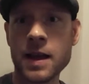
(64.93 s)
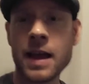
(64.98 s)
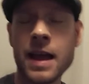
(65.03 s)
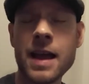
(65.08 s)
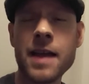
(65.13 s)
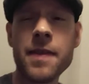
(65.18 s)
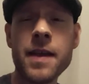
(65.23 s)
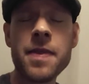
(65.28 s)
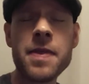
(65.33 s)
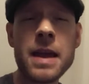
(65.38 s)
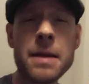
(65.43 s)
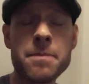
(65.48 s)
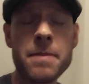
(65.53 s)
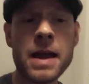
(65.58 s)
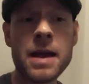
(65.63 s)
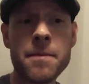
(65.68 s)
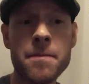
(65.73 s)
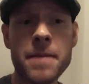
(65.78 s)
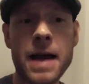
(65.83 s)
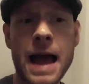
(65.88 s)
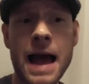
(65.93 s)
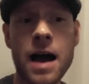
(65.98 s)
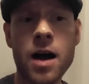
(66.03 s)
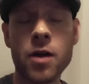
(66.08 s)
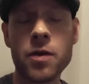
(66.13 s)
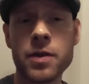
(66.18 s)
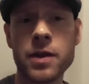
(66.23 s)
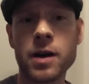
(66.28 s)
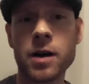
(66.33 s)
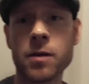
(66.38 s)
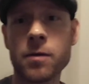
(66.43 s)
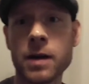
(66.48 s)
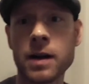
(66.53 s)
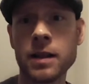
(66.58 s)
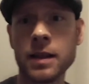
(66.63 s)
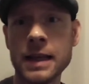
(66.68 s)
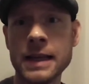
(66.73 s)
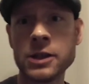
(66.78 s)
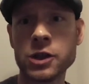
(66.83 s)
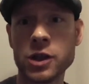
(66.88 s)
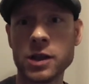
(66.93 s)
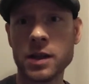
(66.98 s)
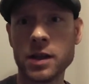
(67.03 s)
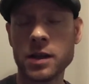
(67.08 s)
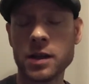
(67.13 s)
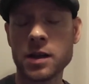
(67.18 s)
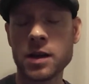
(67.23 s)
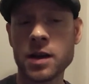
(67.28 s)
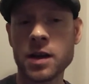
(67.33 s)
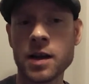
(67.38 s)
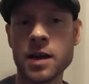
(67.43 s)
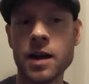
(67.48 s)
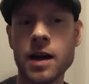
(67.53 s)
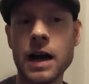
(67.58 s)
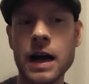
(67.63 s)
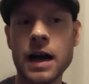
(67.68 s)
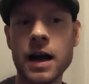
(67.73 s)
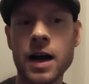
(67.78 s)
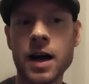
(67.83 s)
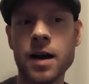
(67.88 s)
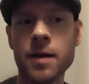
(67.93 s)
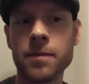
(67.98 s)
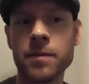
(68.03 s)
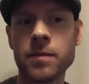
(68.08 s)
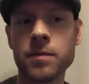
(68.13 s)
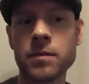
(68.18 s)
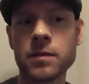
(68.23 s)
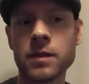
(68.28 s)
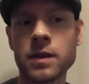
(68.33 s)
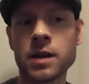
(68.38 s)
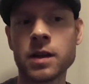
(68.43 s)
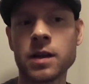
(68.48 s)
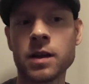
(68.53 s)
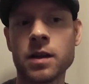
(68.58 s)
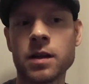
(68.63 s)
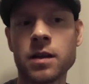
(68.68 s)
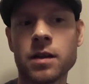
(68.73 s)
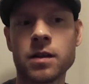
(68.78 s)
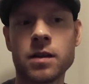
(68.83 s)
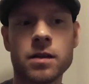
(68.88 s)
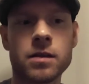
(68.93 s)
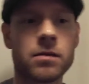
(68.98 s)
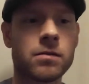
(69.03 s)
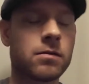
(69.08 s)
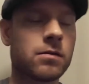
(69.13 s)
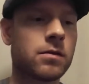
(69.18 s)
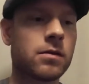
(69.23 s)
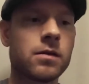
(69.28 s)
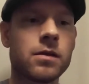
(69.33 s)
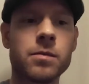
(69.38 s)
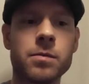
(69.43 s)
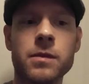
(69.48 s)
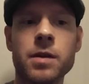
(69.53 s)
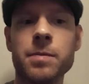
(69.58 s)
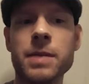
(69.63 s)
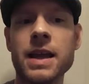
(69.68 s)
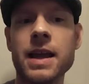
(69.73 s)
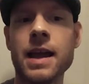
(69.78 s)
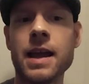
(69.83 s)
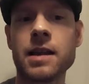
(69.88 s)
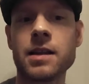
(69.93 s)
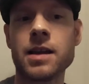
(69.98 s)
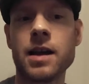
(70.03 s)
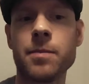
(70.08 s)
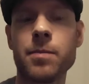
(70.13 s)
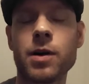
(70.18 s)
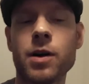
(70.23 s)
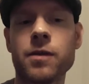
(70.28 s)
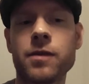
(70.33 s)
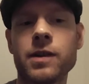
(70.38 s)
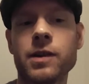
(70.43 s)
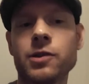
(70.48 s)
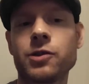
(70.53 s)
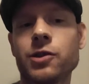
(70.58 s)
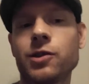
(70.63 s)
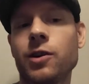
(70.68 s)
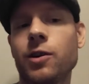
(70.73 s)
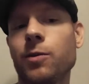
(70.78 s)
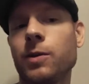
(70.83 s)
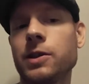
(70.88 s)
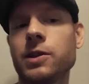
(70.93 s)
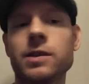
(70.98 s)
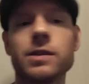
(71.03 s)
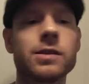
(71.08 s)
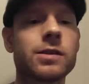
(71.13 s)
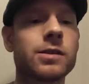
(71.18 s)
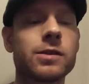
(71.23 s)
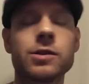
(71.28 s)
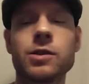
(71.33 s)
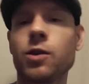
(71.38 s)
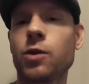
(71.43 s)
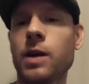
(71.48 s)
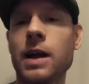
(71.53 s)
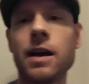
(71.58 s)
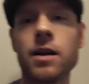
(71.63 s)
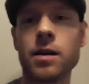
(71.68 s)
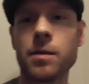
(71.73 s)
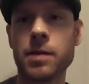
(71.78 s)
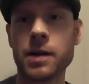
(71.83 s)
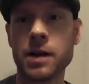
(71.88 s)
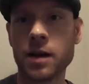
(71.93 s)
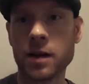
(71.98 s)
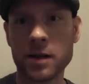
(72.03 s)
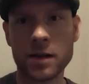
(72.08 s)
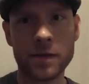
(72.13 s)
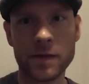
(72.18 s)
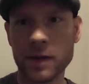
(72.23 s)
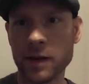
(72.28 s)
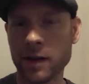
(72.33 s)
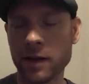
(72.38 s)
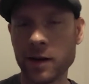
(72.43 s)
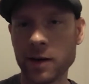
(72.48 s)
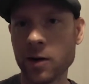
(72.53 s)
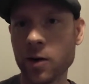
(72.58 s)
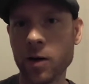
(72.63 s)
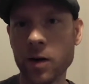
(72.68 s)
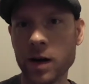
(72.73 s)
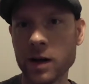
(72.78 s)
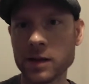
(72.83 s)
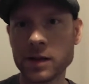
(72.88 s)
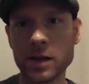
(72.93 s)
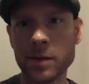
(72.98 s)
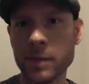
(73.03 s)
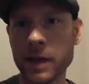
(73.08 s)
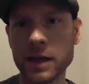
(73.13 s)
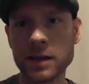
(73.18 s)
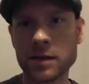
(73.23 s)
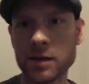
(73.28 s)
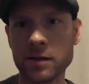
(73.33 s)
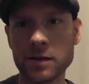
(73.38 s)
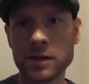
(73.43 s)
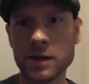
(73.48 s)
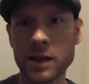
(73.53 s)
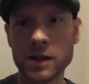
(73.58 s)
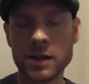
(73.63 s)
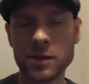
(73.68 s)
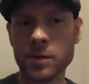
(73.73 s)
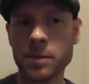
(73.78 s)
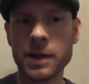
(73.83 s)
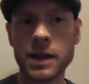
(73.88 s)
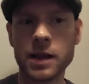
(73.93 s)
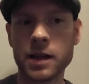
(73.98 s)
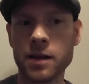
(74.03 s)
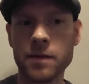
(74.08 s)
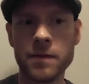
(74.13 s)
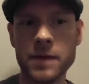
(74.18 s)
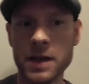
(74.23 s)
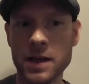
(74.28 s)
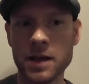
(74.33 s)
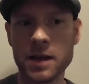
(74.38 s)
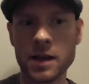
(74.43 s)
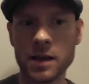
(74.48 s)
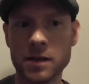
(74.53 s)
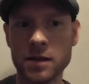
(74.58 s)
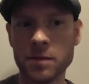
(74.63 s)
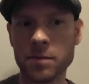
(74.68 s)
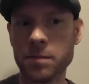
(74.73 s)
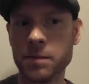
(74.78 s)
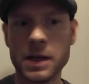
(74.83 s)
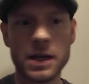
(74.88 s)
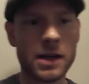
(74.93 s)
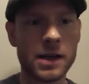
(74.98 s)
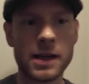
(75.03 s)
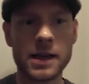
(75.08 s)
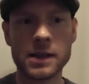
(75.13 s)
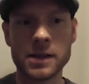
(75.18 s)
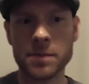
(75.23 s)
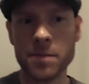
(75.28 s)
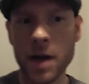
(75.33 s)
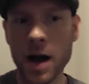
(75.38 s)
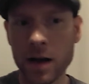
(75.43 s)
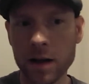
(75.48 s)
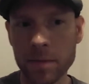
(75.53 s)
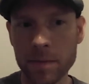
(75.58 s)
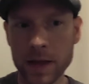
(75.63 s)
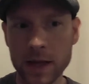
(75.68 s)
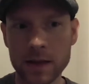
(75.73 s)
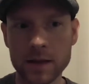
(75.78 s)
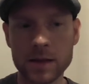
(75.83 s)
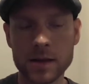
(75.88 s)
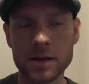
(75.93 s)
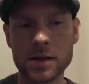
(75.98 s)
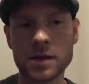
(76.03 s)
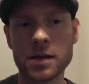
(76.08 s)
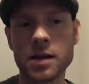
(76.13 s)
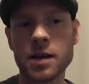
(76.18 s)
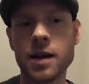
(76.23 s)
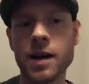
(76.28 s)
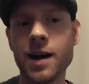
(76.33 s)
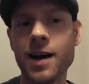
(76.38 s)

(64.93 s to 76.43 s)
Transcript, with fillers: And then they pimp out their religion um, to be anti-birth control, which is so counterproductive to their cause. It makes no sense. It would be like a vegan being against mock meats.